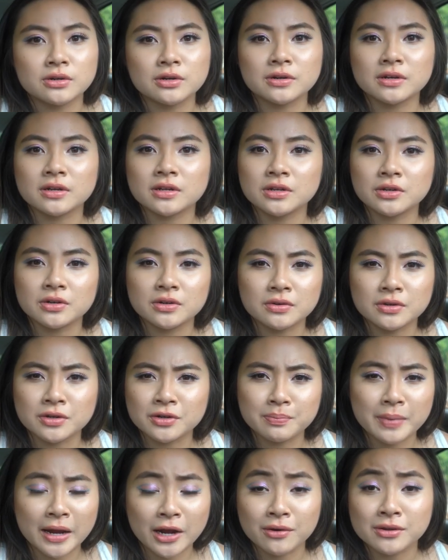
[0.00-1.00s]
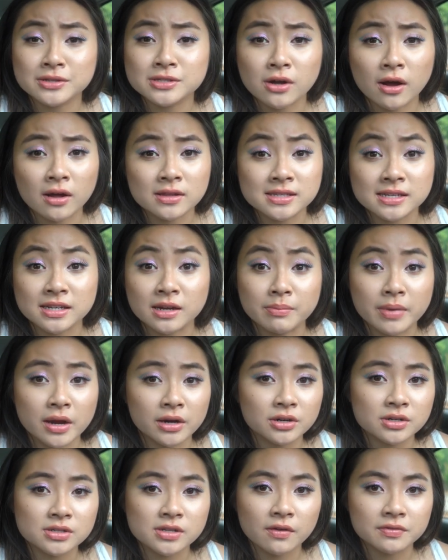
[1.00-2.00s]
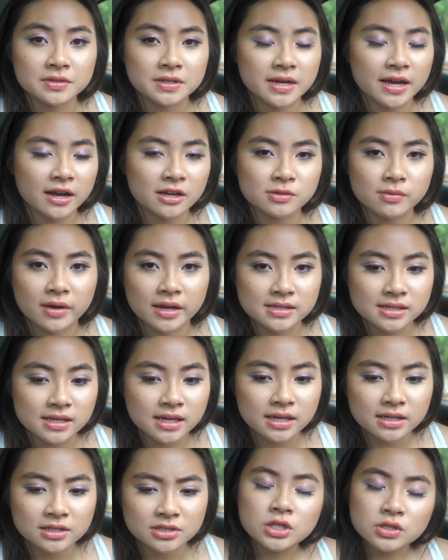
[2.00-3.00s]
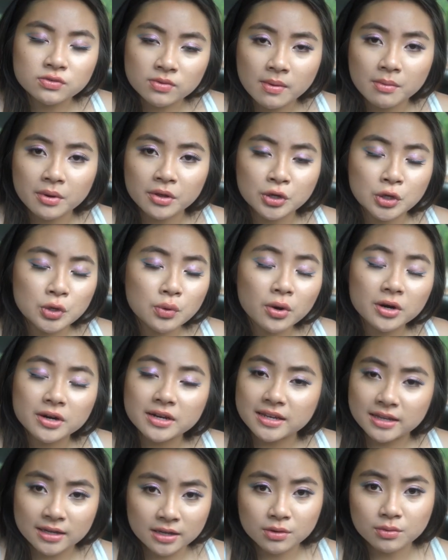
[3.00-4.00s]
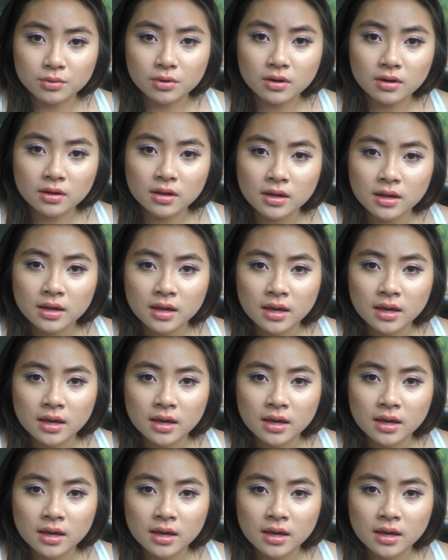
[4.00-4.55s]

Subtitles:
or your parents constantly compare yourself to XYZ, just remember you are equal,